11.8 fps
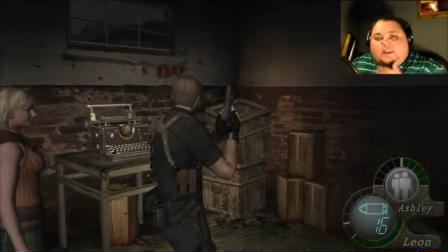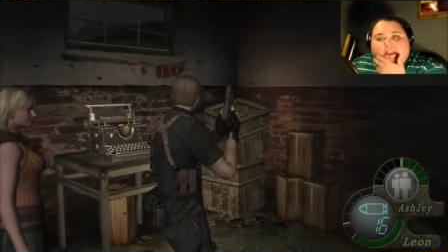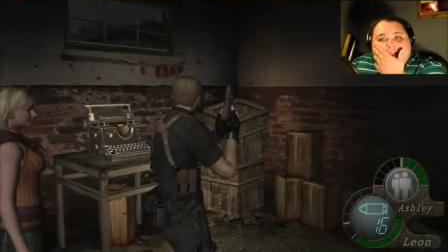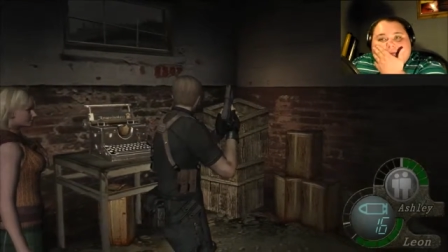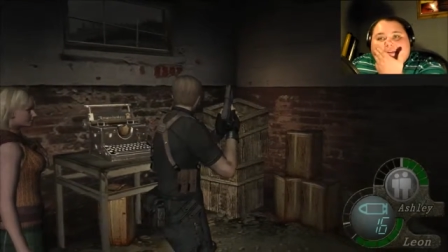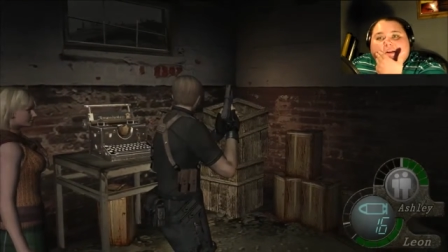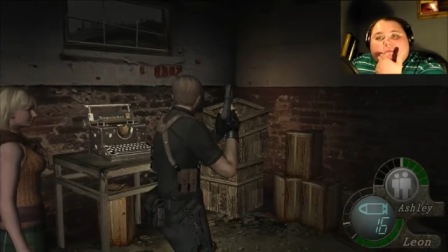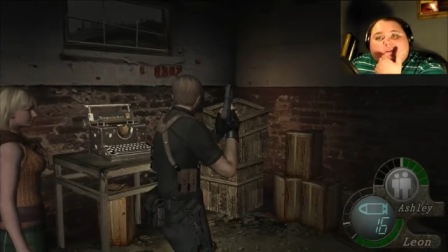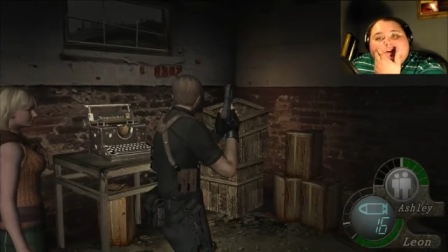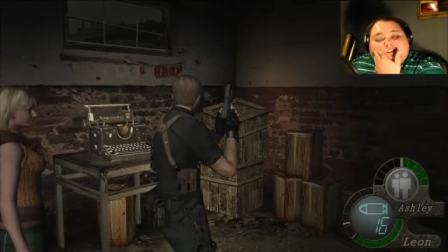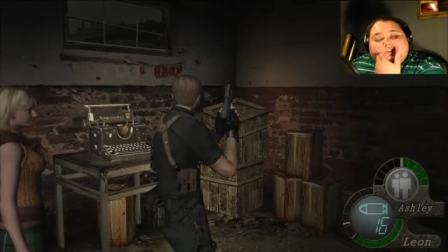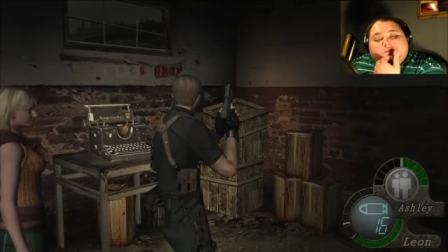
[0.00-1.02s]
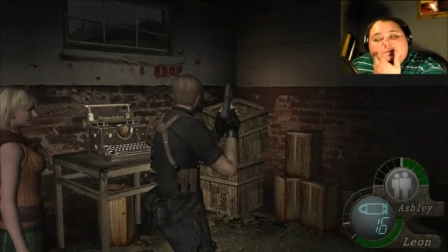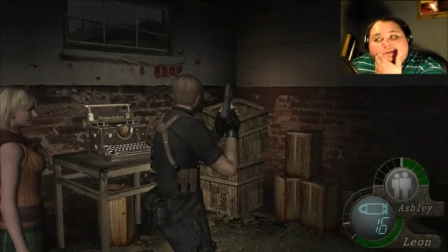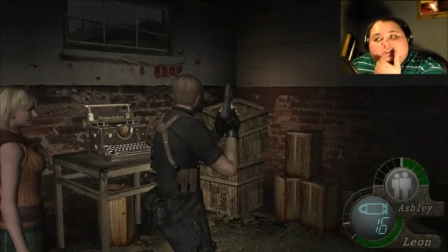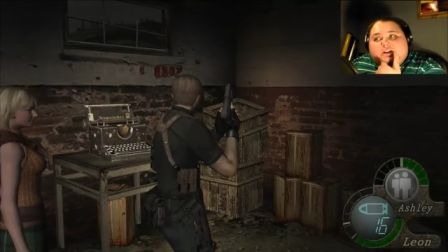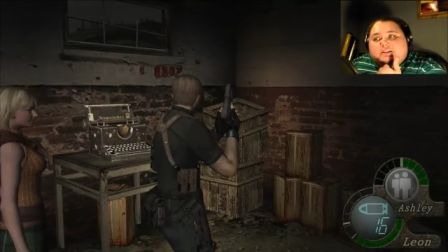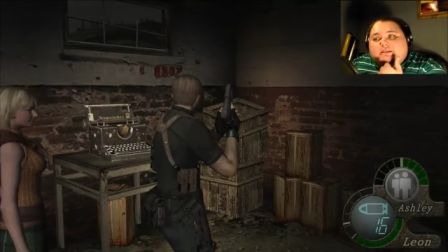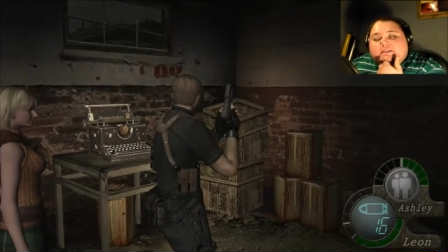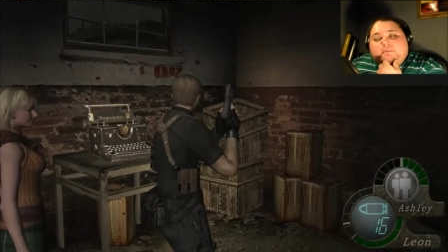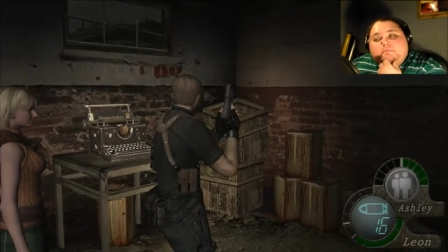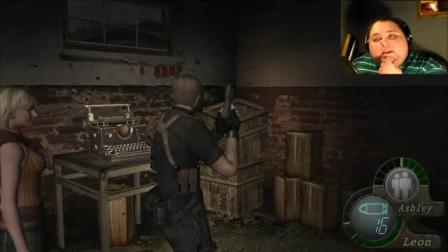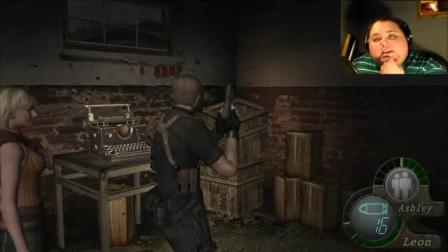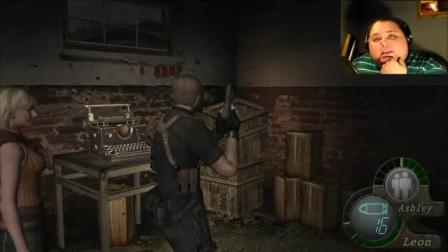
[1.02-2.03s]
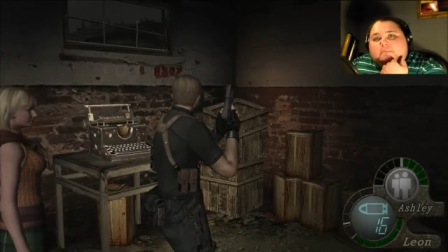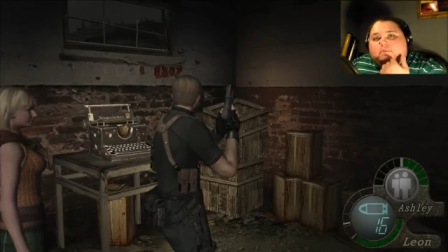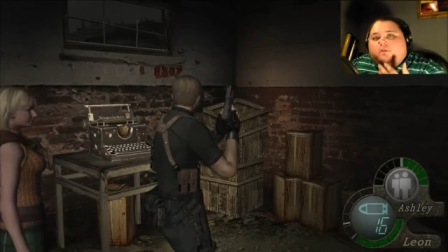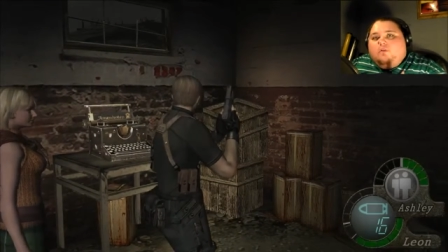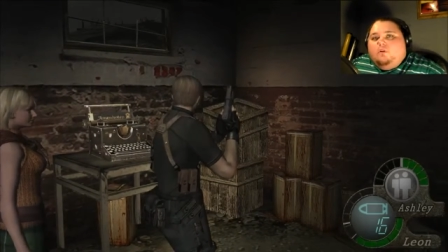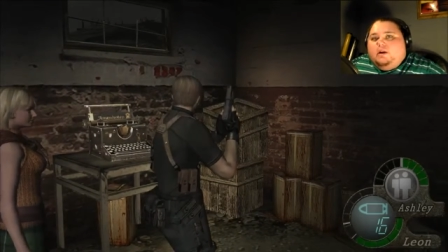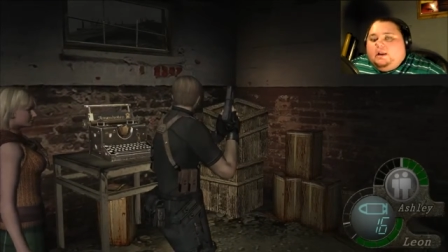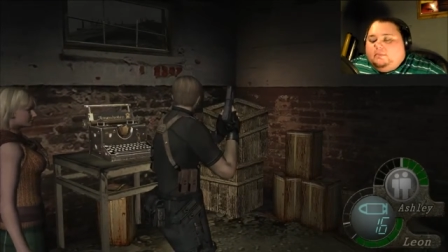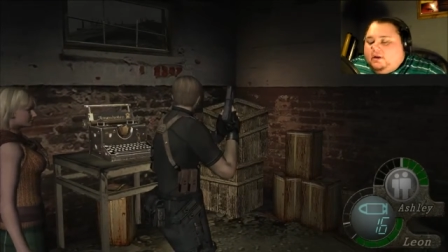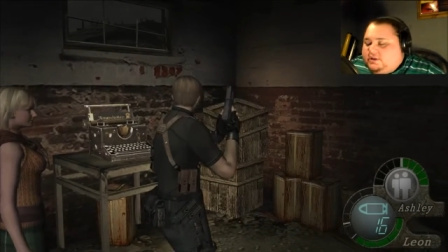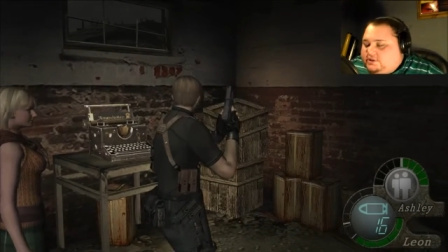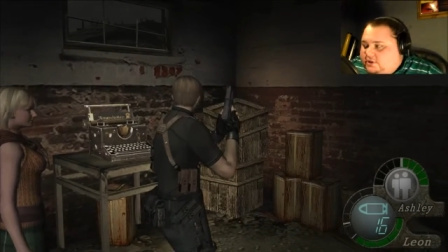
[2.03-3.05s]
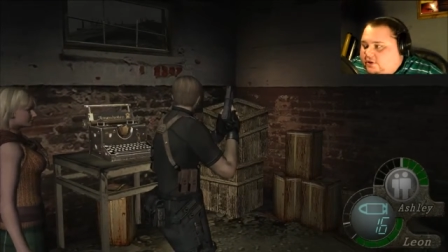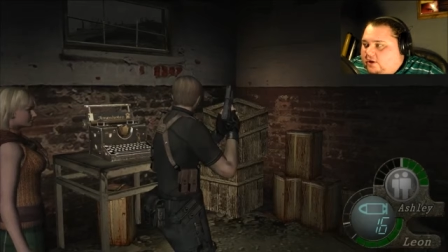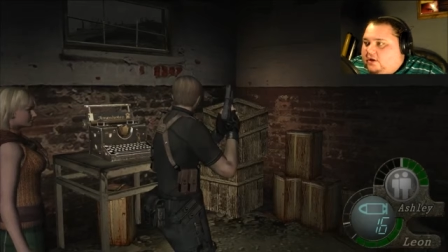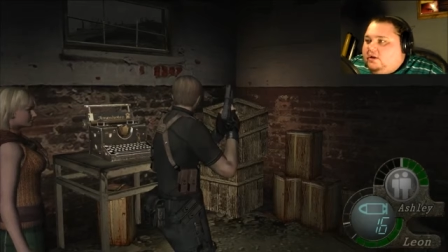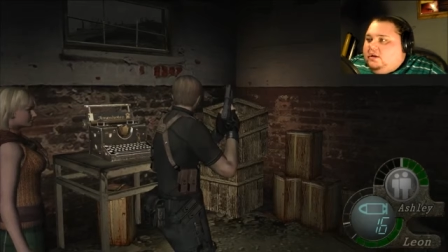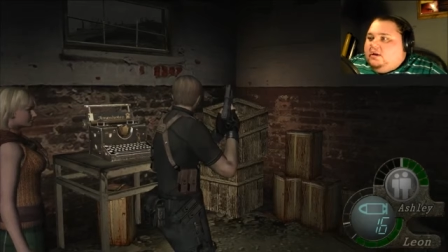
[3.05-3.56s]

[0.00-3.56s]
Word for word: the game, and I'm going to switch out takes. I may keep recording. I'm not sure.